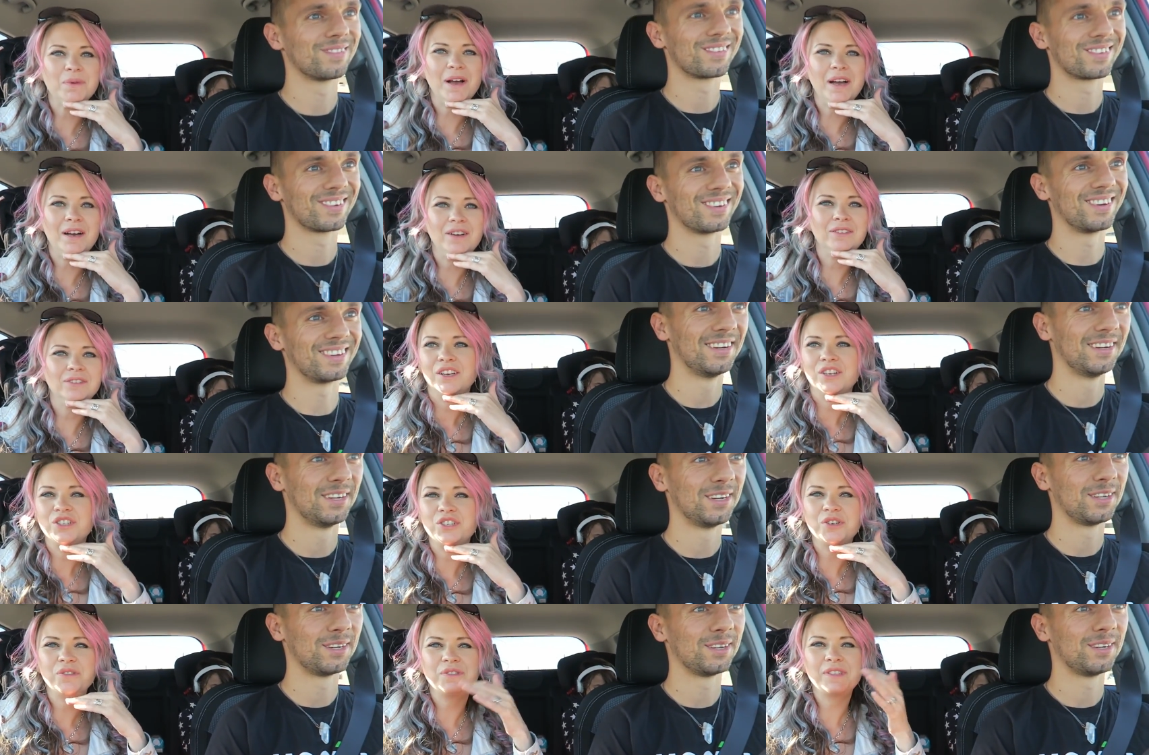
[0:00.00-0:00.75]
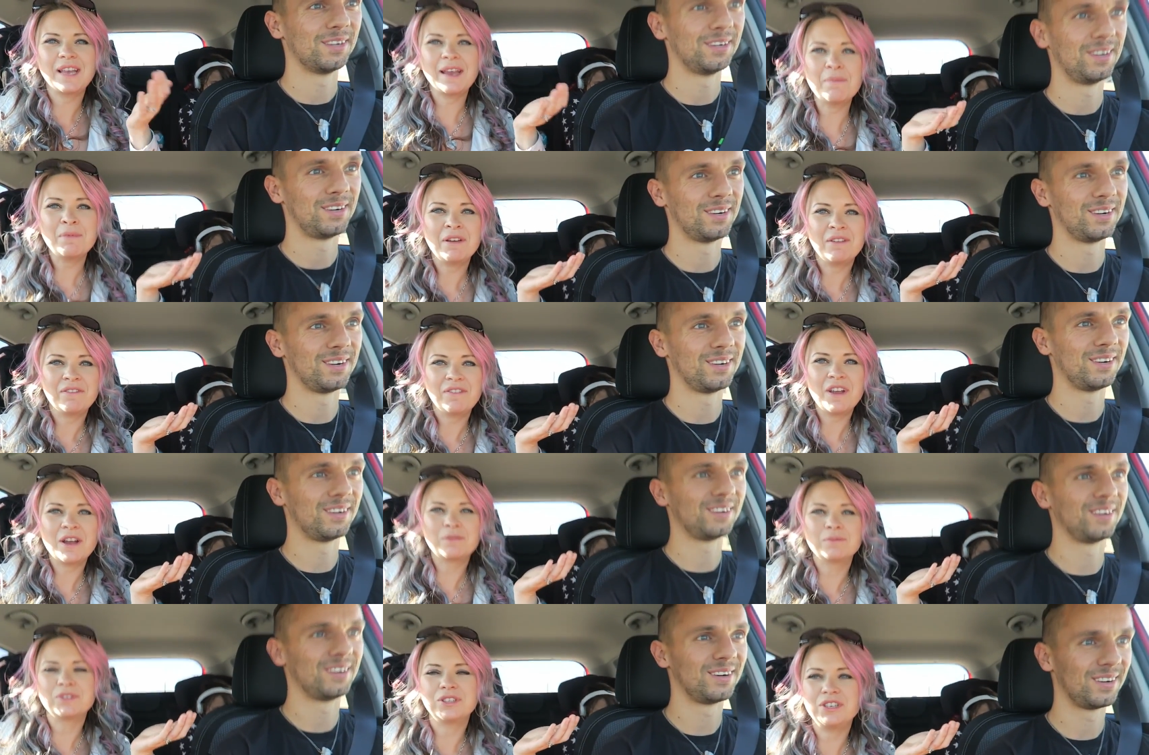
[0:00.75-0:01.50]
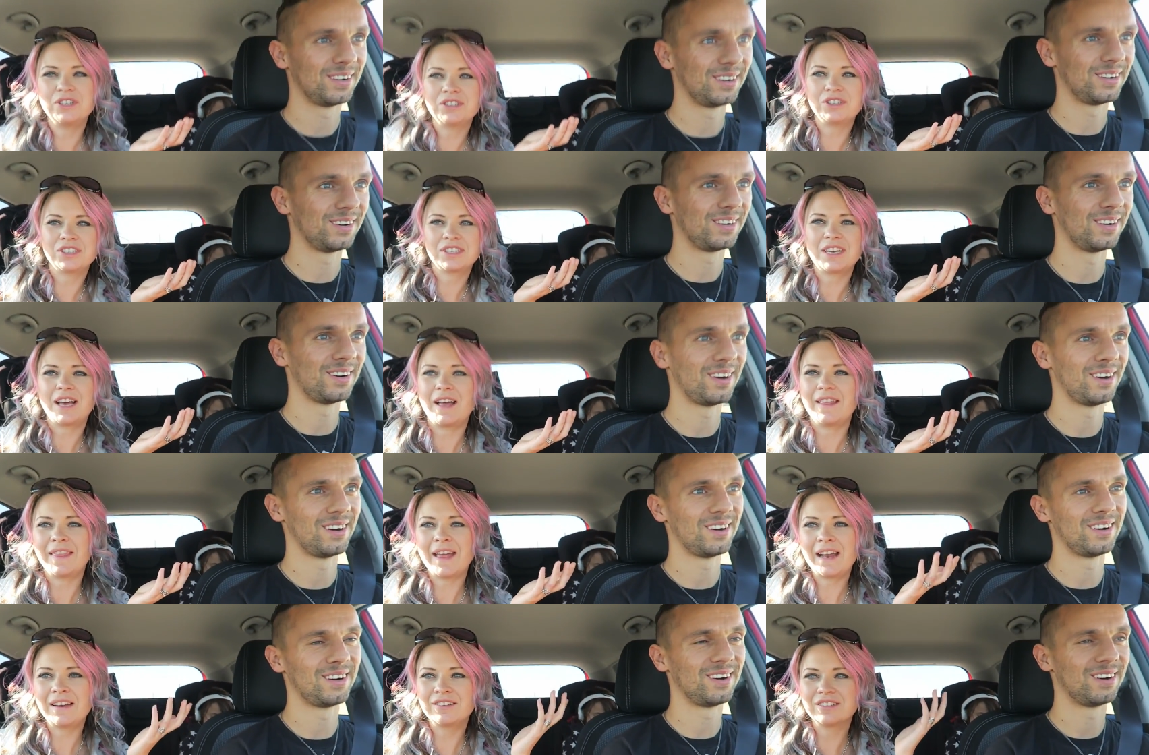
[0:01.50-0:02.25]
Speaker 1: as well because you see them in films and you're just
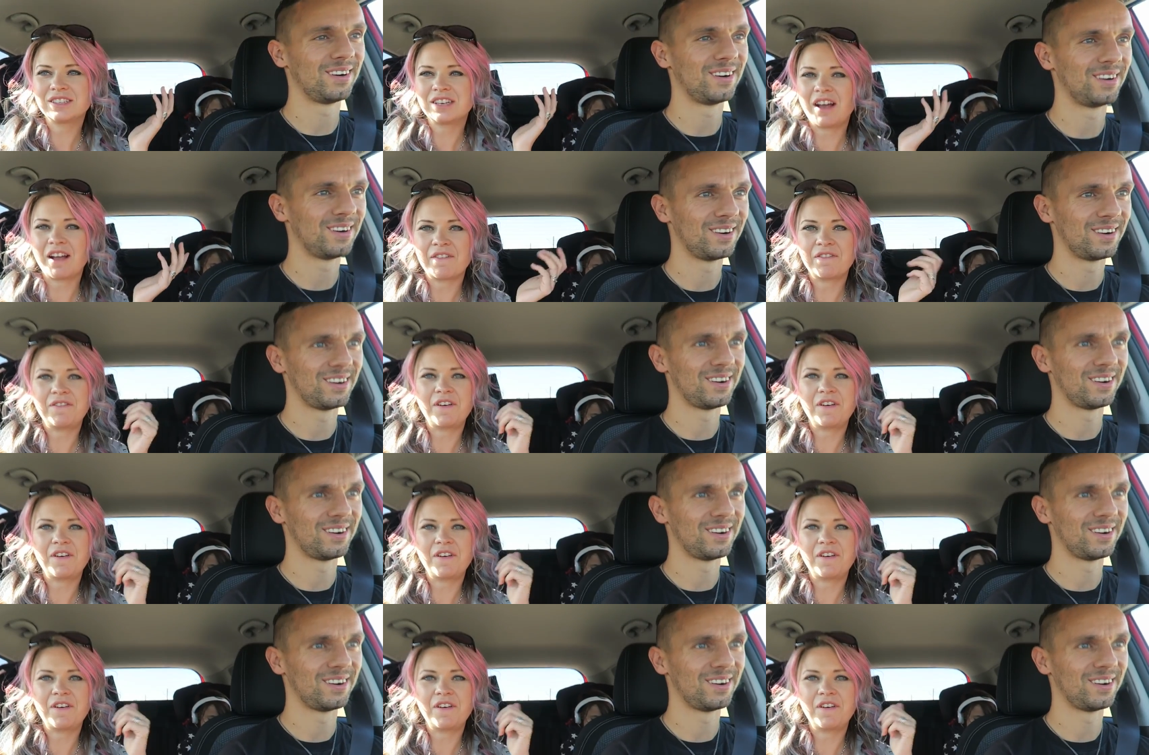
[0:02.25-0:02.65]
like, that looks like